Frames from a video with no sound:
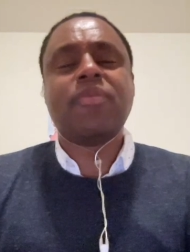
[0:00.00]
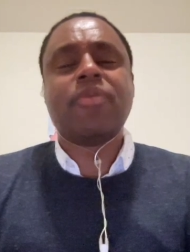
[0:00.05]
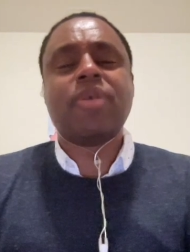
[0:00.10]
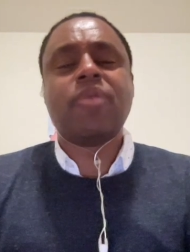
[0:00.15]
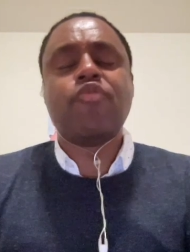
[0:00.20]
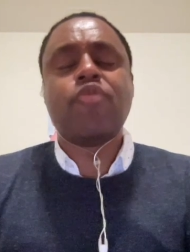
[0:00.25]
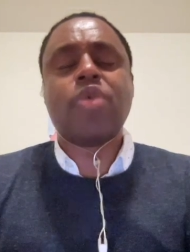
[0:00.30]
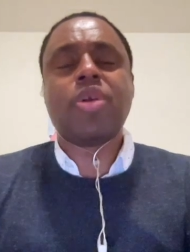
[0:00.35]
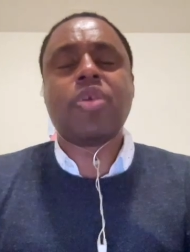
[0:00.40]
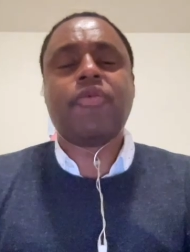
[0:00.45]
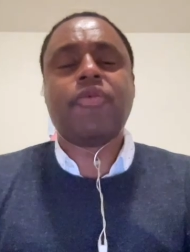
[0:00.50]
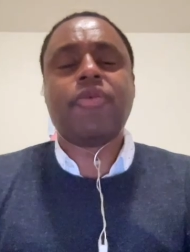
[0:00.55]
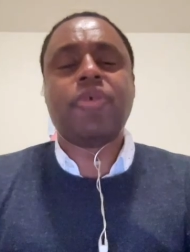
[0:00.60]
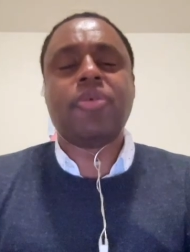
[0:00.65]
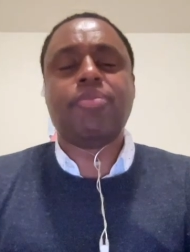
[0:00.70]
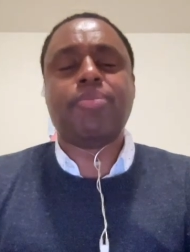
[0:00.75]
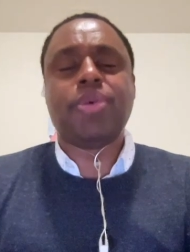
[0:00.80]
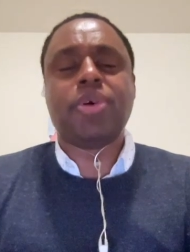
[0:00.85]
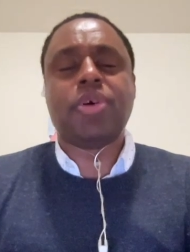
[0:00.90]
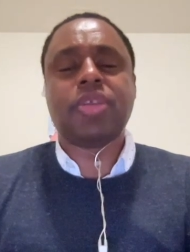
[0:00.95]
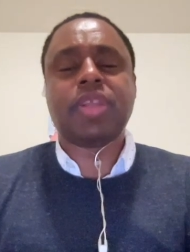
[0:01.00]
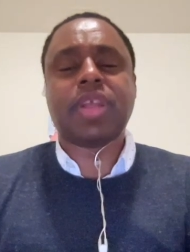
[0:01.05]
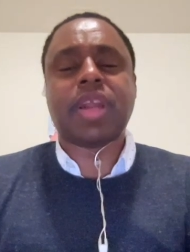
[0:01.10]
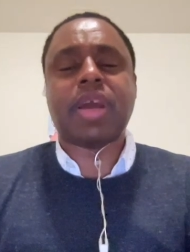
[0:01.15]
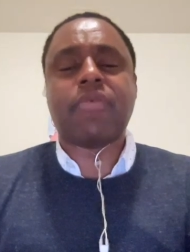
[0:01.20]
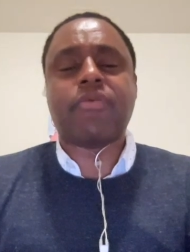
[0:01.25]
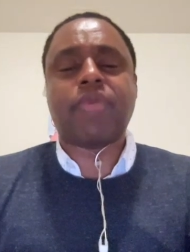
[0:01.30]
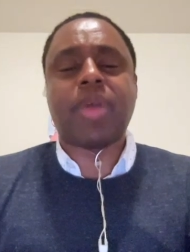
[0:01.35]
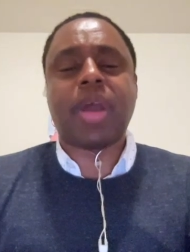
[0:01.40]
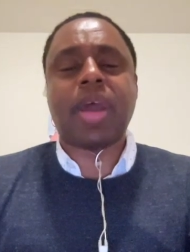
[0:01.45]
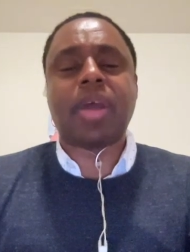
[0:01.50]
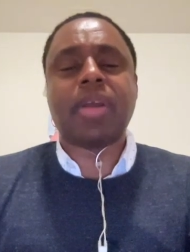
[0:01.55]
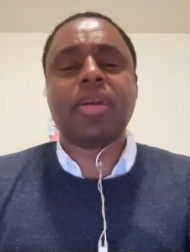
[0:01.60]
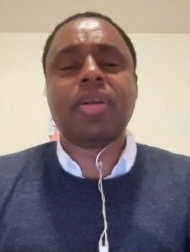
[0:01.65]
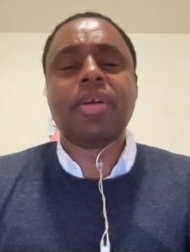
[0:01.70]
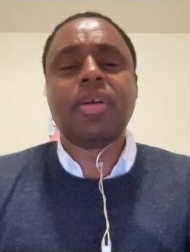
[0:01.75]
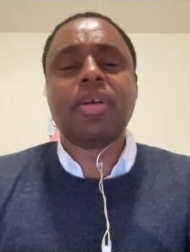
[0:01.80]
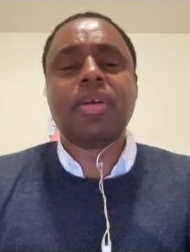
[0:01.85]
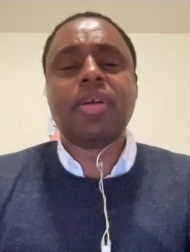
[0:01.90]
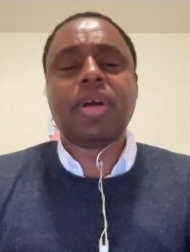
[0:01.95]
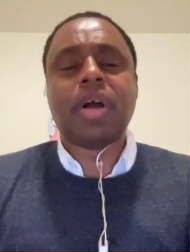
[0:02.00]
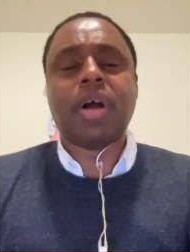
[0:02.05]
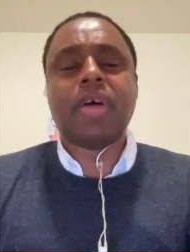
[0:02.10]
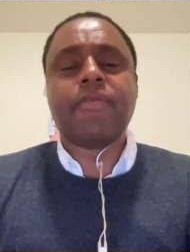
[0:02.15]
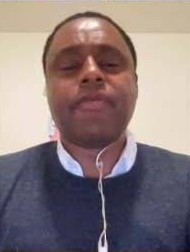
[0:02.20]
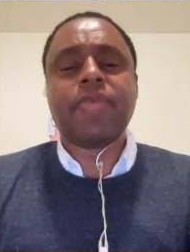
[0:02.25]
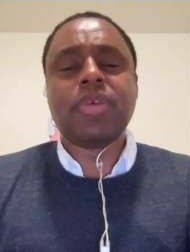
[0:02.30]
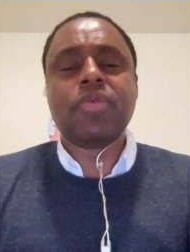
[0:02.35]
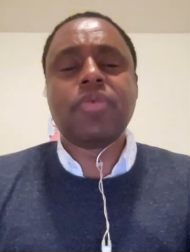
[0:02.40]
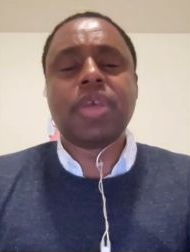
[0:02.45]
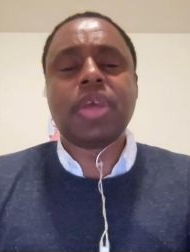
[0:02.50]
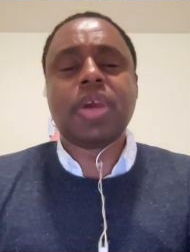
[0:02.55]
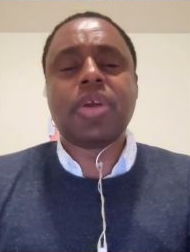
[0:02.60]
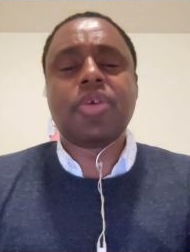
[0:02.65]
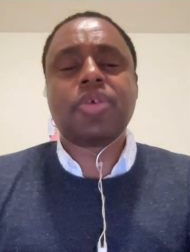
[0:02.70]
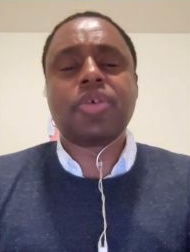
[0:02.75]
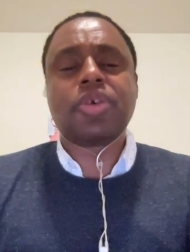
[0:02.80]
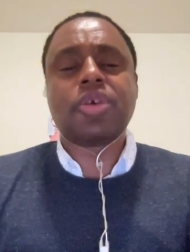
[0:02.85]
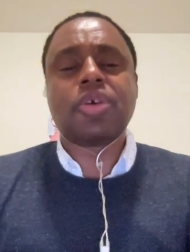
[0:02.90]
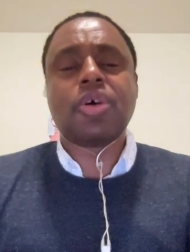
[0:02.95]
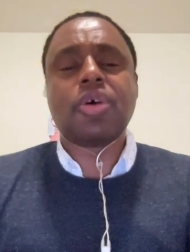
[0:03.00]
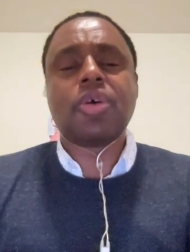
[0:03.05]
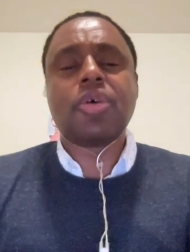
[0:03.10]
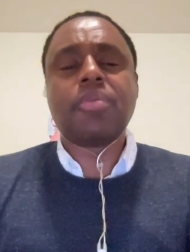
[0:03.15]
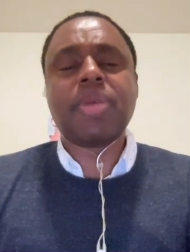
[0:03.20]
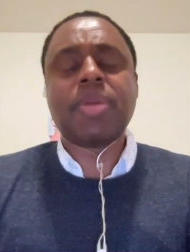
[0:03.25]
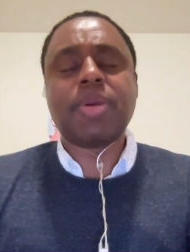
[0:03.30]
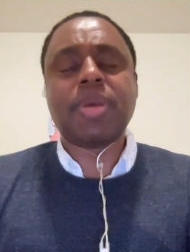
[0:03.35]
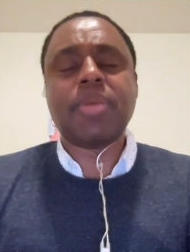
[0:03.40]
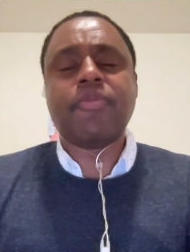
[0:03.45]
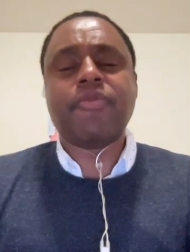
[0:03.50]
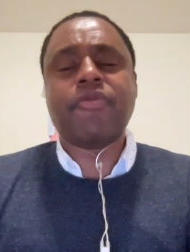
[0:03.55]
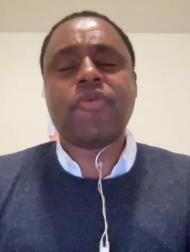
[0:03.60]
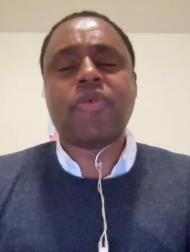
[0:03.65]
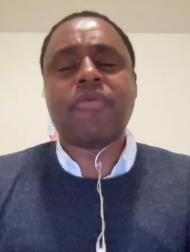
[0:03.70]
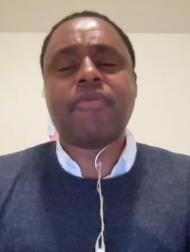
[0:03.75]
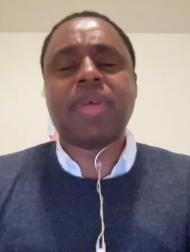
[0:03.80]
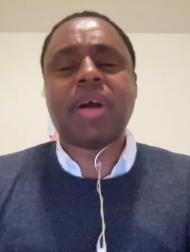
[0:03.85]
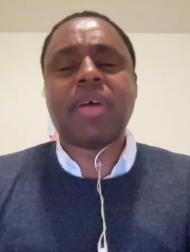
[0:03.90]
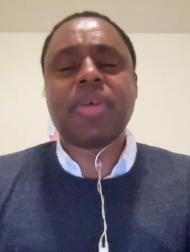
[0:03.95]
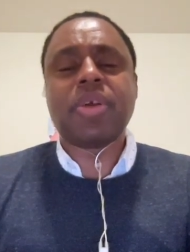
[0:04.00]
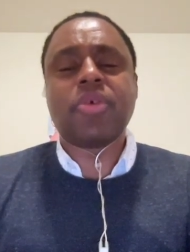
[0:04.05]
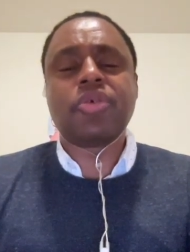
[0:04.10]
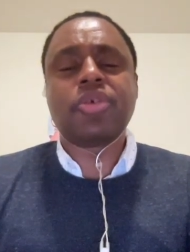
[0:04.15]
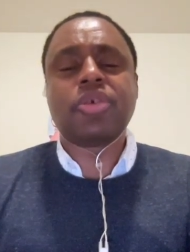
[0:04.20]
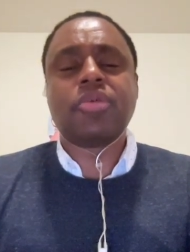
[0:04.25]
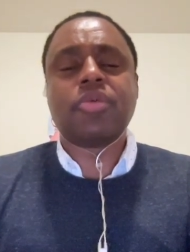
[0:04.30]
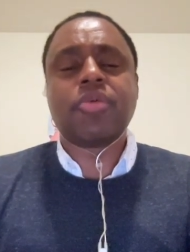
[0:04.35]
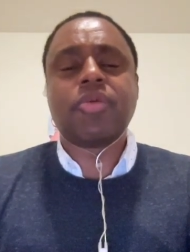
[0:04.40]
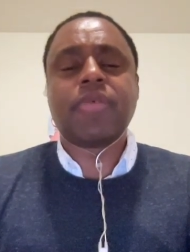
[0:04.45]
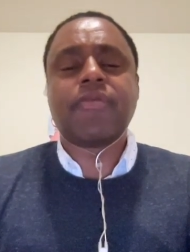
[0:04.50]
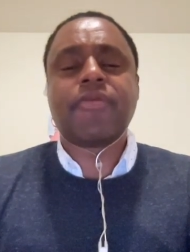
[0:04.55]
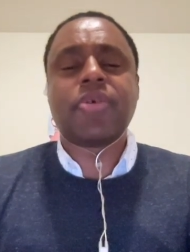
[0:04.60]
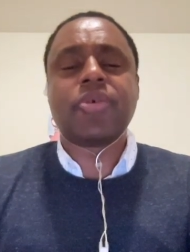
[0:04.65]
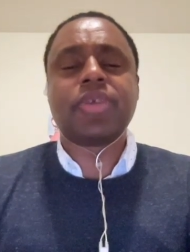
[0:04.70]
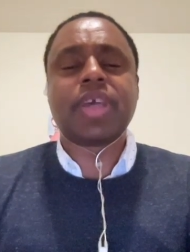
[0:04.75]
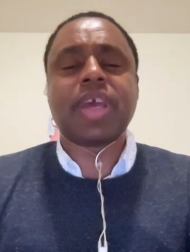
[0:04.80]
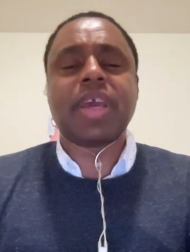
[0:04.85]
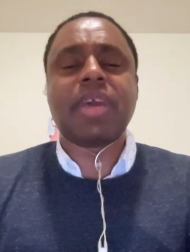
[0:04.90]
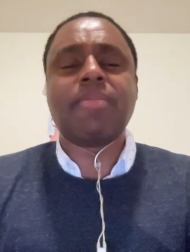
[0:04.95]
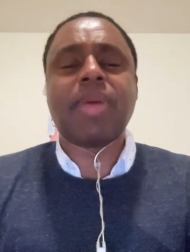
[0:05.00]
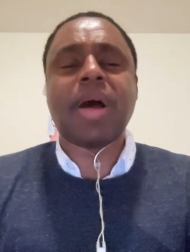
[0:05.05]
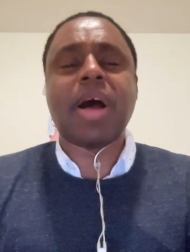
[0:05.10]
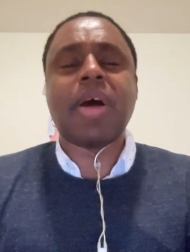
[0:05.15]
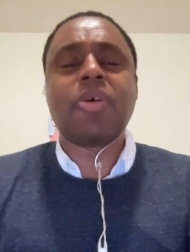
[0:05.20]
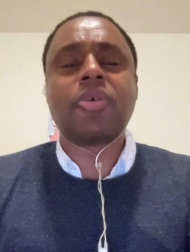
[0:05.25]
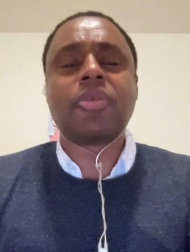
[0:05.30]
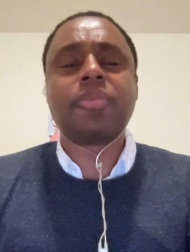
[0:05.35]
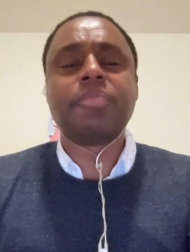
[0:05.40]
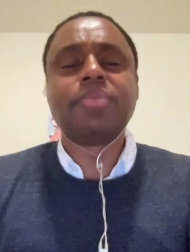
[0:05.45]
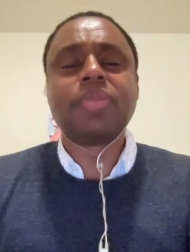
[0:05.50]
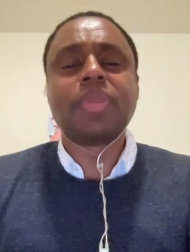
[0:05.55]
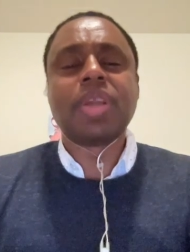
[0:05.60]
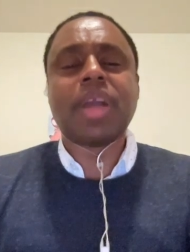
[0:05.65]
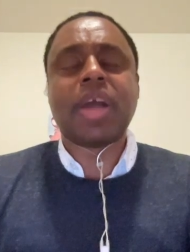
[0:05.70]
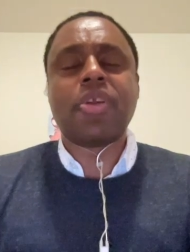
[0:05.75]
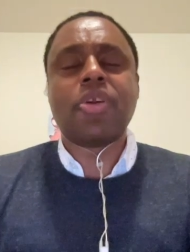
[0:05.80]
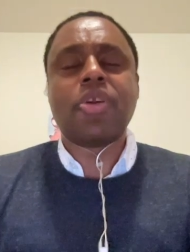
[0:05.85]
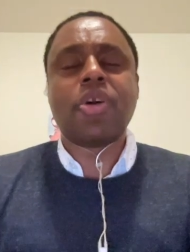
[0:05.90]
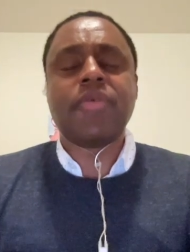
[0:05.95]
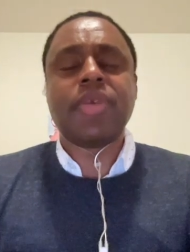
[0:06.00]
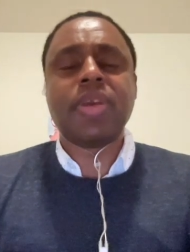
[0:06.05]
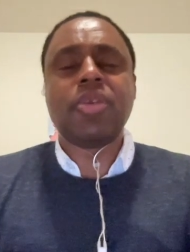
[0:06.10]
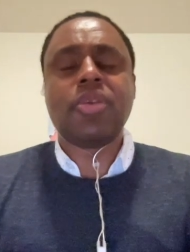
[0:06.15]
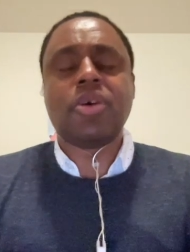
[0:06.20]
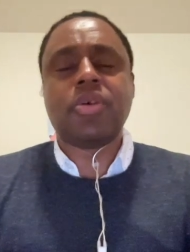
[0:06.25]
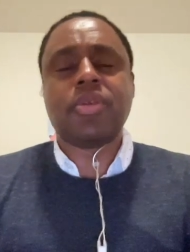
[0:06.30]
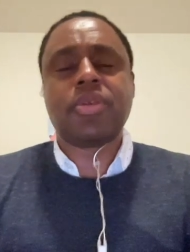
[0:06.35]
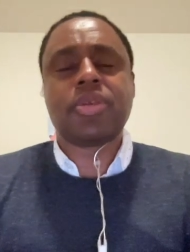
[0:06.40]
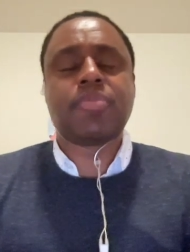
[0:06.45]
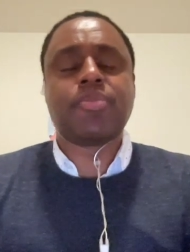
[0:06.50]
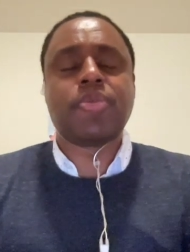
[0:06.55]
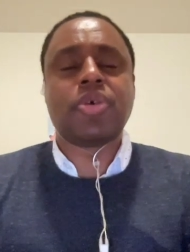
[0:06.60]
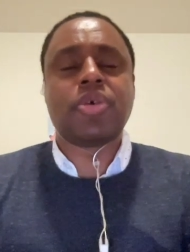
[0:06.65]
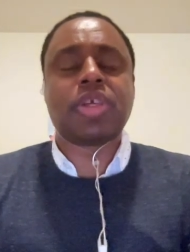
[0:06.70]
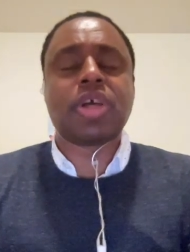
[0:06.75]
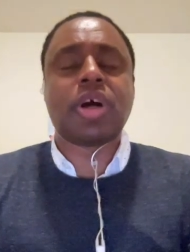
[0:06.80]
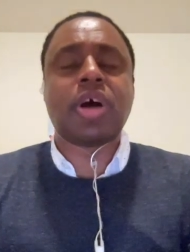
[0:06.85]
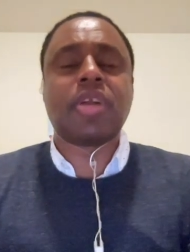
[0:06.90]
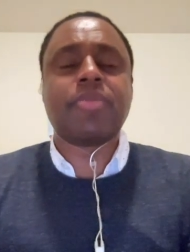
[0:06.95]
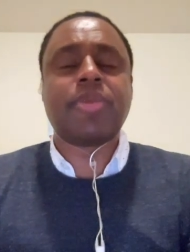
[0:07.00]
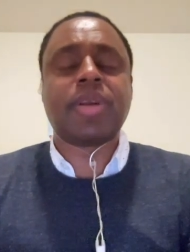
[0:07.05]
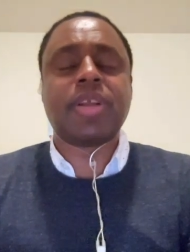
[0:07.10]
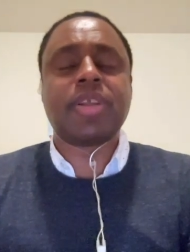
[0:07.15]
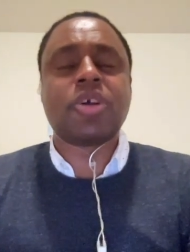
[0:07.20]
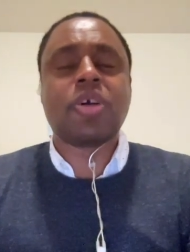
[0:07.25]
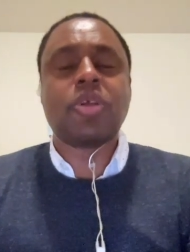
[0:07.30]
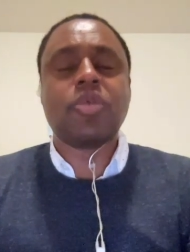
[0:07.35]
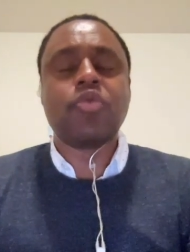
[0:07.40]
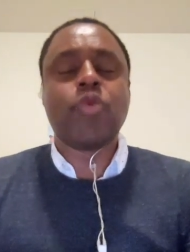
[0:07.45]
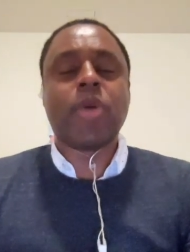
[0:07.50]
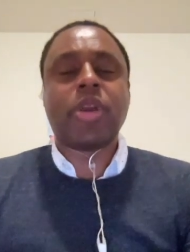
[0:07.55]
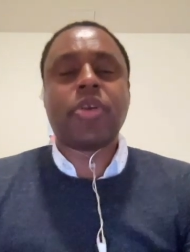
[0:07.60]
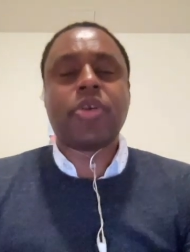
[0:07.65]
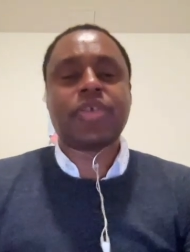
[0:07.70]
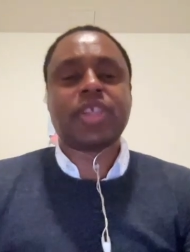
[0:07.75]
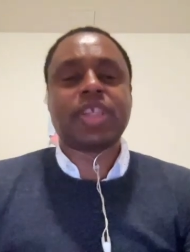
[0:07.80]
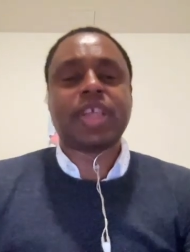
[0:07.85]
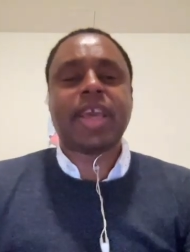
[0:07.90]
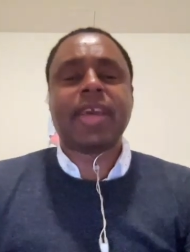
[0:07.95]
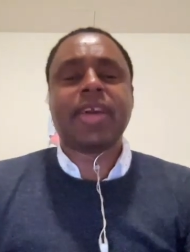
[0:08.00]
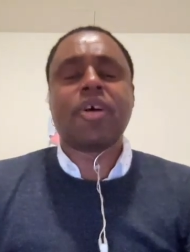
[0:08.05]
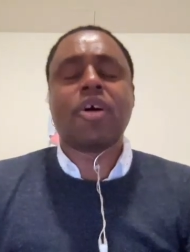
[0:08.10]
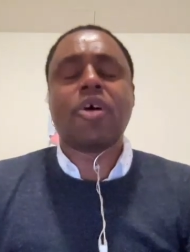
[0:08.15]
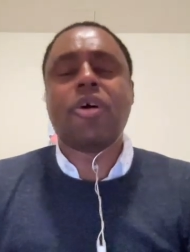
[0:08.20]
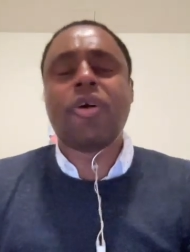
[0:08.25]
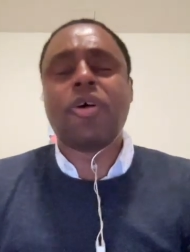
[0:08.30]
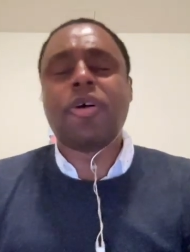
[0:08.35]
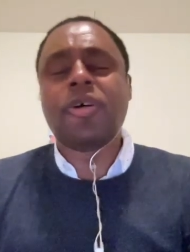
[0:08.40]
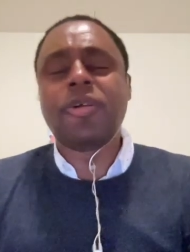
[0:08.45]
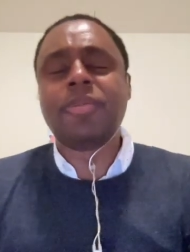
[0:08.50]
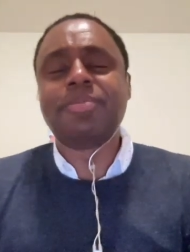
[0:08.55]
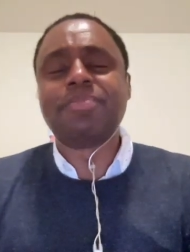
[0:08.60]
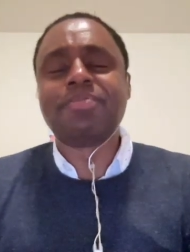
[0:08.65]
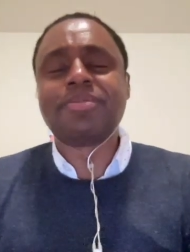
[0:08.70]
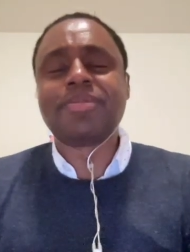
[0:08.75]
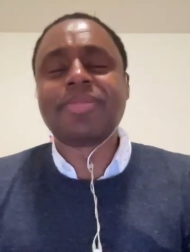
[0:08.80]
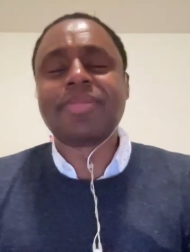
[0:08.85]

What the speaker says: of a wonderful book that I read a few years ago, maybe 4 or 5 years ago when it first came out. I don't know if you know this book, Scott, but it's called Winners Take All.